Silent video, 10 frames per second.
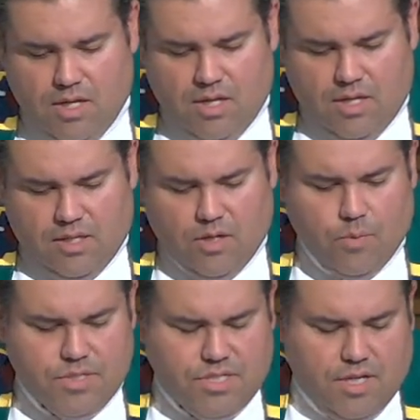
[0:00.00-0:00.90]
there
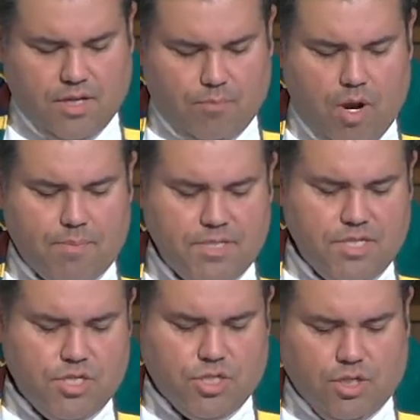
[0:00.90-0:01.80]
was a
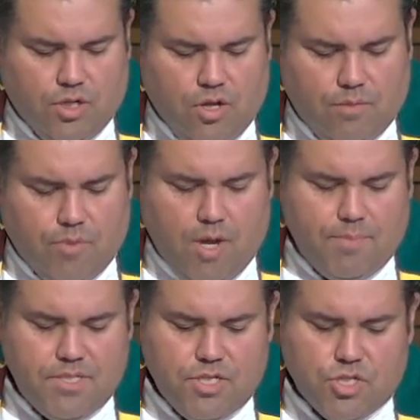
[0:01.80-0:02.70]
proposition called
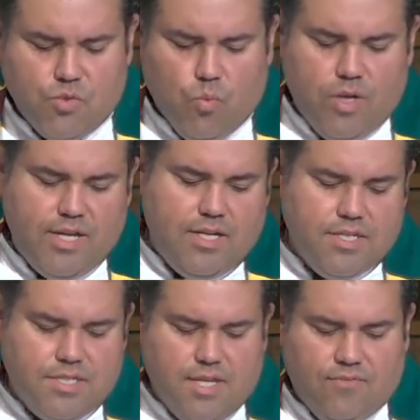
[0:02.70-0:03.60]
Proposition
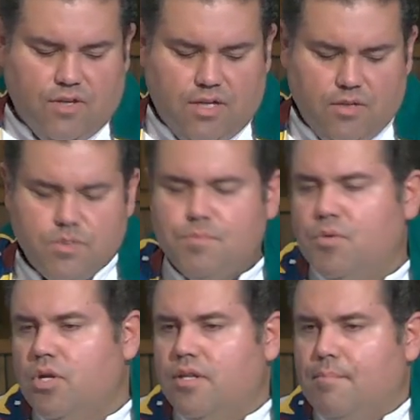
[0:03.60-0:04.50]
187, and it was put
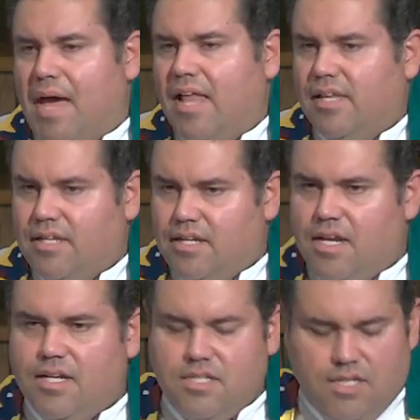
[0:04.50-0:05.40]
on the ballot in
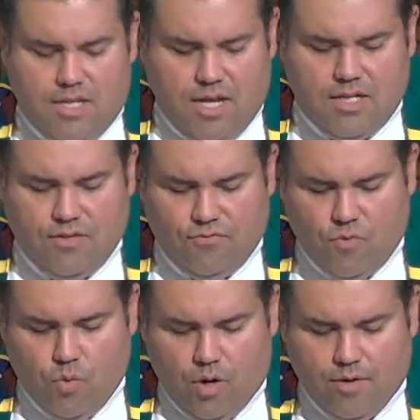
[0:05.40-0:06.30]

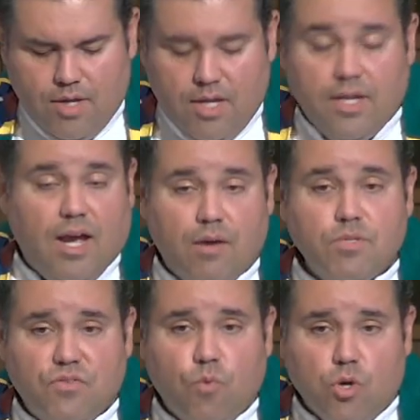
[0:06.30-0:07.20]
1994. Now, I was
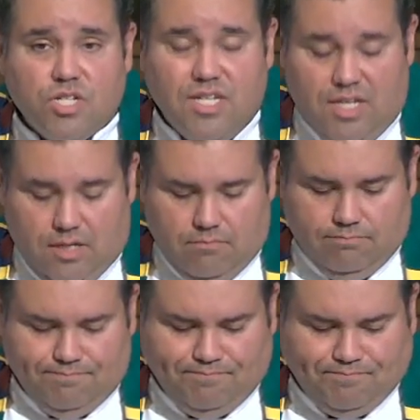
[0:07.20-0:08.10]
14.
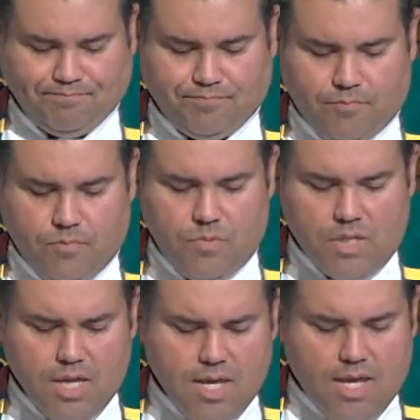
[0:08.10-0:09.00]

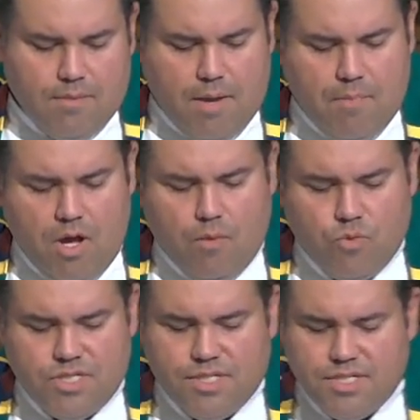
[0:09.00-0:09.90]
And my mom
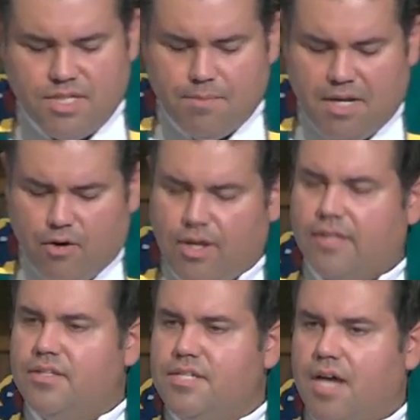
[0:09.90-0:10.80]
was in seminary at
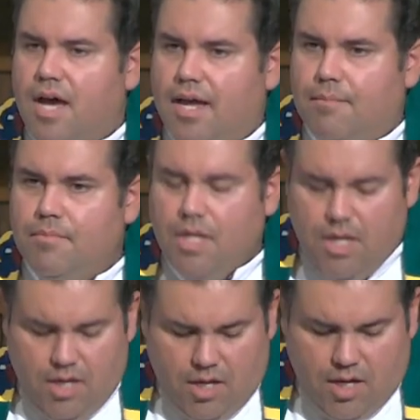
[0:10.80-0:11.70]
the time.
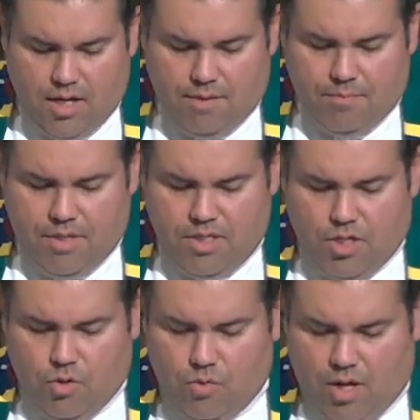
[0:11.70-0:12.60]
Um, you
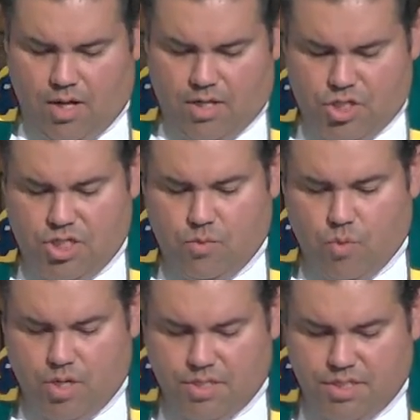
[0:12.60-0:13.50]
know, uh, she
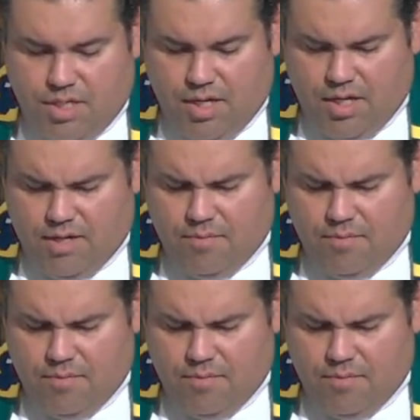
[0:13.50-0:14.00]
was uh,